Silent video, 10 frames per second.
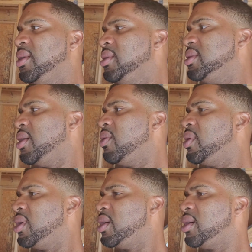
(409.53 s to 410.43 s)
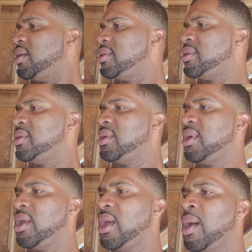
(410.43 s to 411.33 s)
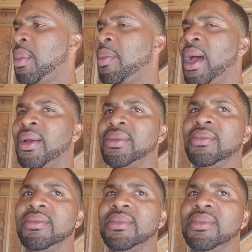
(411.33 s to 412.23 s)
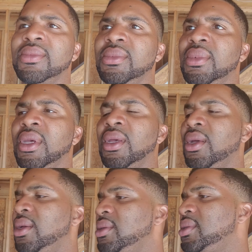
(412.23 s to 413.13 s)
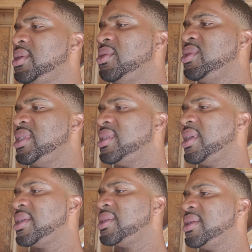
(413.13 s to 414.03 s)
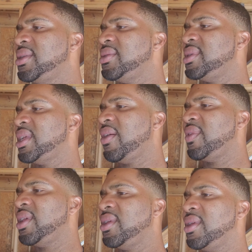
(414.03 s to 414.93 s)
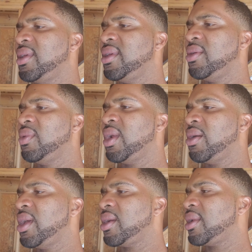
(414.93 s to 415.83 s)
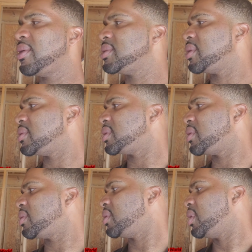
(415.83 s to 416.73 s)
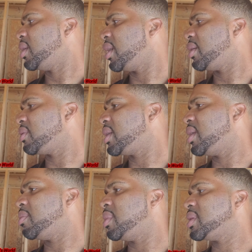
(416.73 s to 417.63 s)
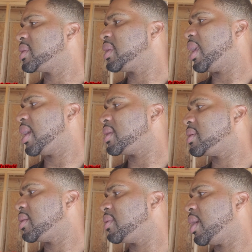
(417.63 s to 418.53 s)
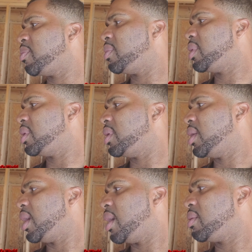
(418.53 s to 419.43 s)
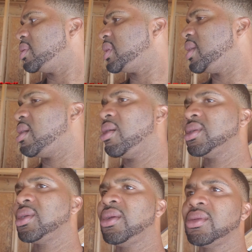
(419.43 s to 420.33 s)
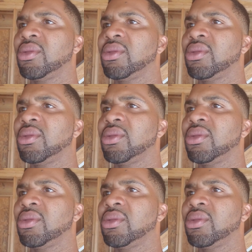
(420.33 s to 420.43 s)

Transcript: so I'm about 260, 270 with all that clothes on, so I don't cut it much slack. So I'm gonna say the car is close to